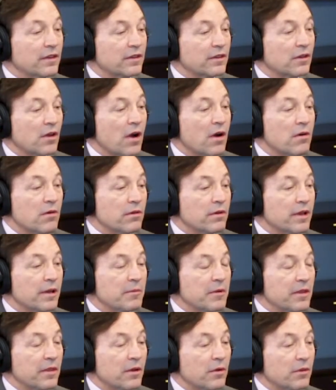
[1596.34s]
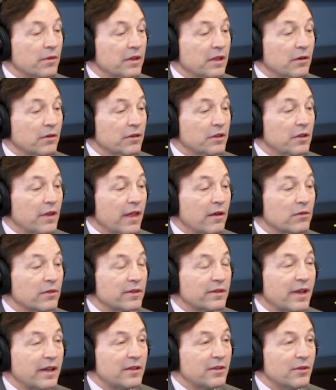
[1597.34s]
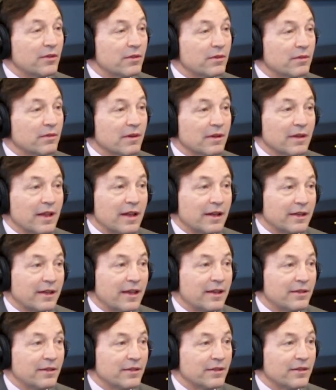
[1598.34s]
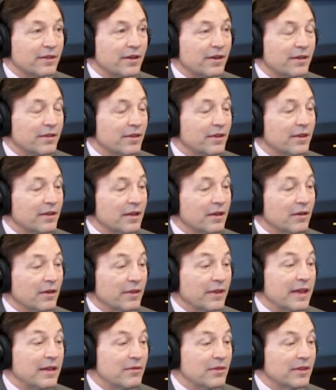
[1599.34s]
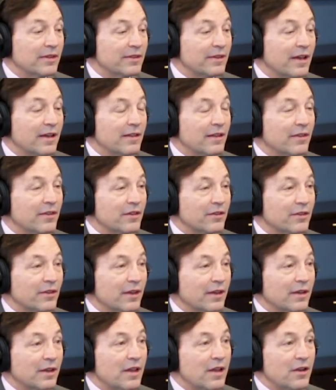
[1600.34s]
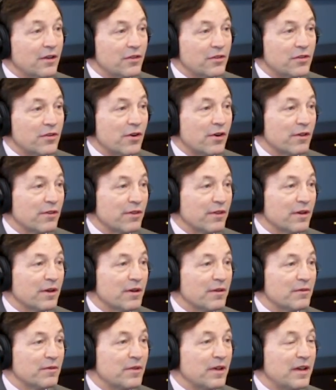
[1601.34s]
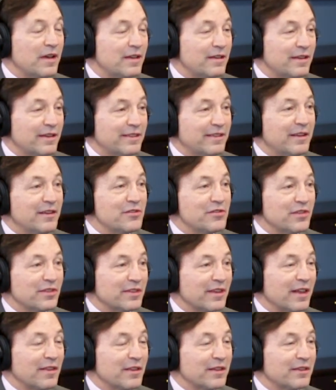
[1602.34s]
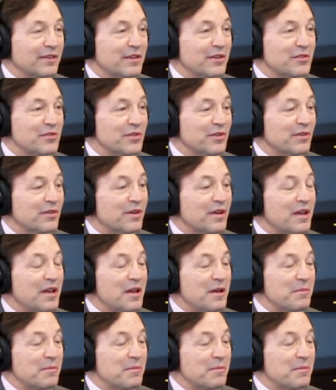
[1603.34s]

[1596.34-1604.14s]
this code. I mean, you know they don't cite to a lot of cases here. You know, and they even say that there's a dearth of decisions yeah. on this issue.